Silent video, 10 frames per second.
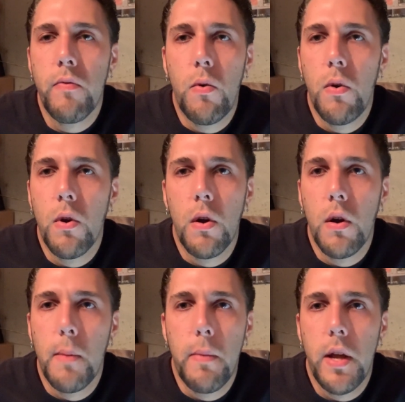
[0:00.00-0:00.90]

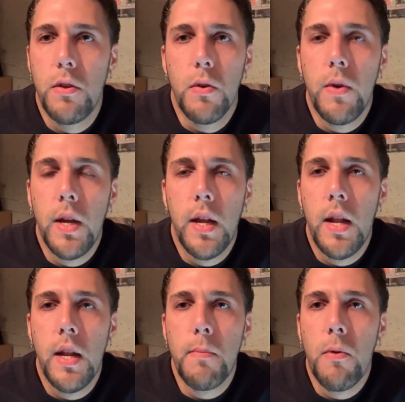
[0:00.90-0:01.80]
or I'm not doing it
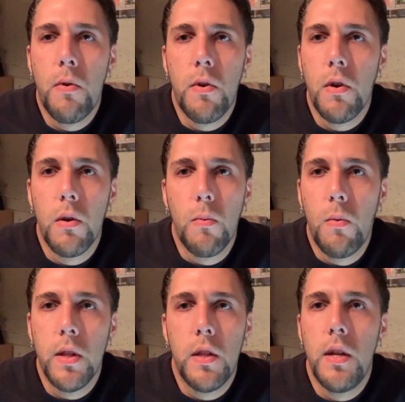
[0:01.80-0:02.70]
anymore or
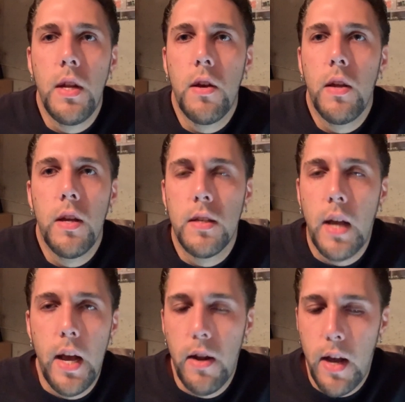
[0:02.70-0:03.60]
what the deal is.
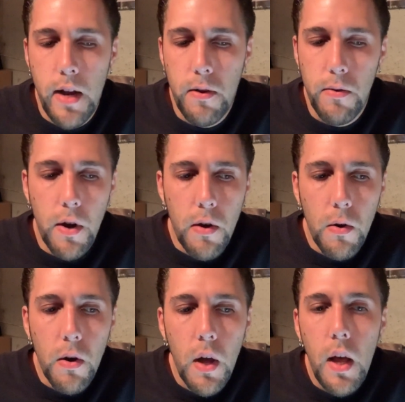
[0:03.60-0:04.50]
I don't
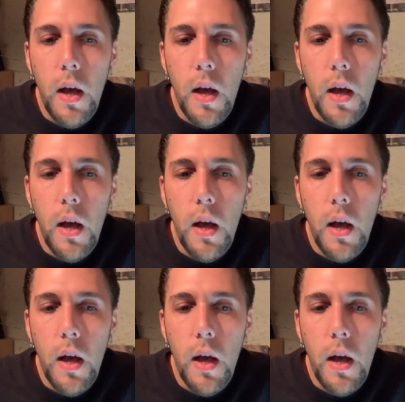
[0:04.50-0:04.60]
know.